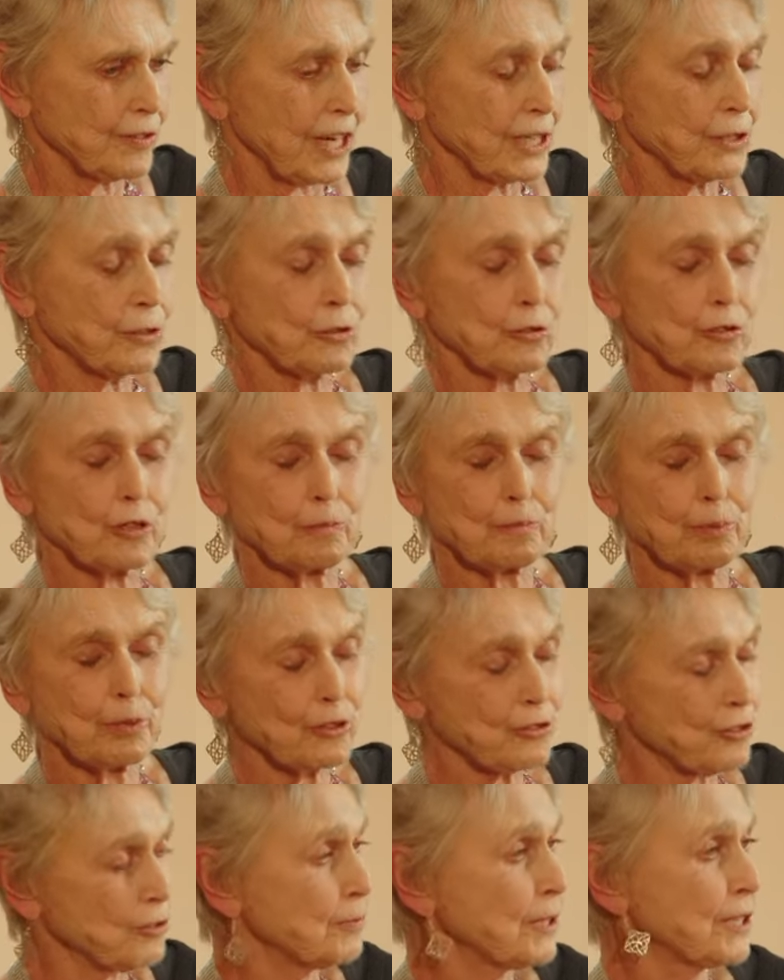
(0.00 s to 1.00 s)
I could not
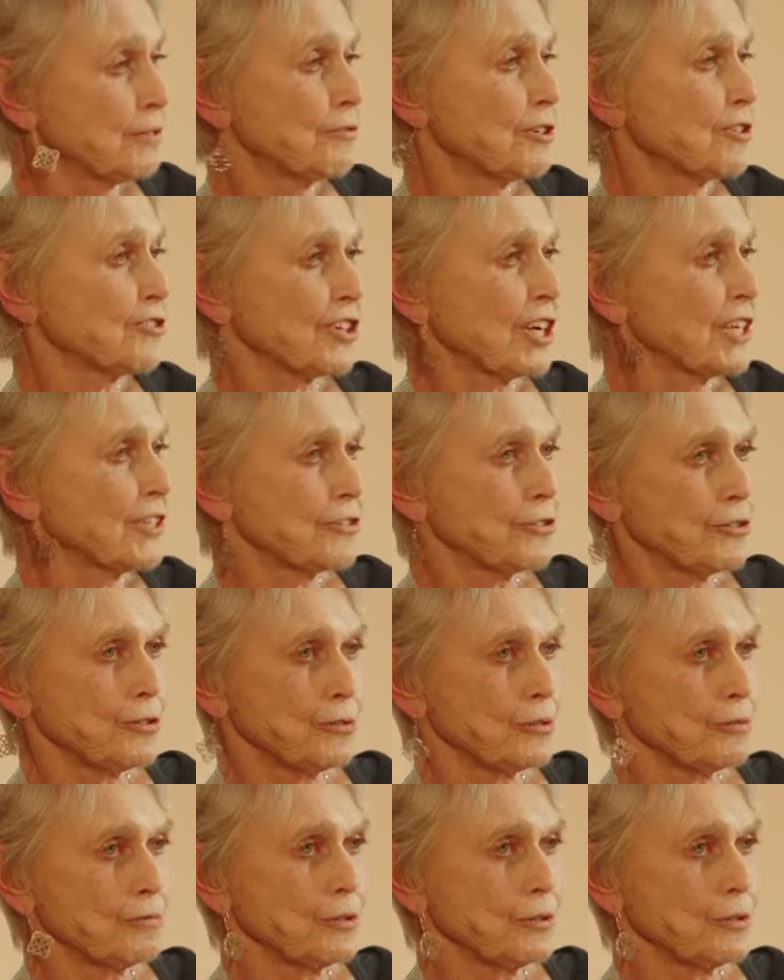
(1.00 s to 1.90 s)
possibly recite to you the